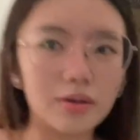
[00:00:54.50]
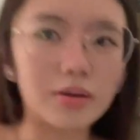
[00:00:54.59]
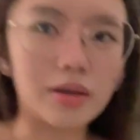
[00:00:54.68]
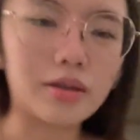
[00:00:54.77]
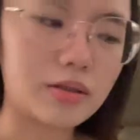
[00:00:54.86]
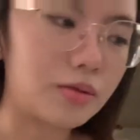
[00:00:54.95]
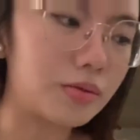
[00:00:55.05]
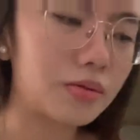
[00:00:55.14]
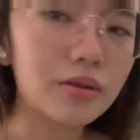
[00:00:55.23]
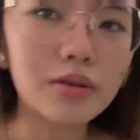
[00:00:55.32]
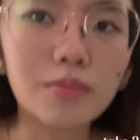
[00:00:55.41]
Okay,
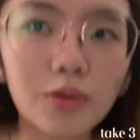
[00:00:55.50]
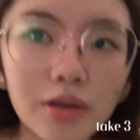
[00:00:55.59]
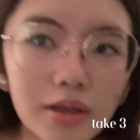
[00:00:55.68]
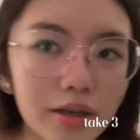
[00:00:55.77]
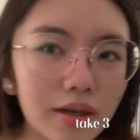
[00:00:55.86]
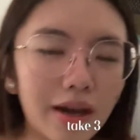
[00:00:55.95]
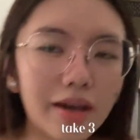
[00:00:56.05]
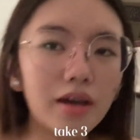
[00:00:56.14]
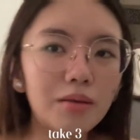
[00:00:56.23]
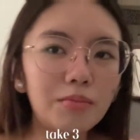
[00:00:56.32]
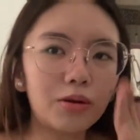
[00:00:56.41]
so good morning.
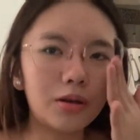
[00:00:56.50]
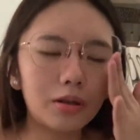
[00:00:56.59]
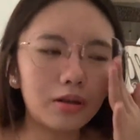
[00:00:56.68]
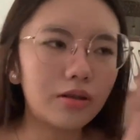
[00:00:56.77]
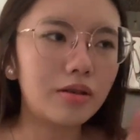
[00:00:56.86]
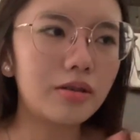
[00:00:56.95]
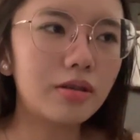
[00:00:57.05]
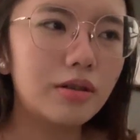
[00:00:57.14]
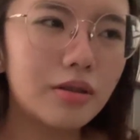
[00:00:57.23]
I am all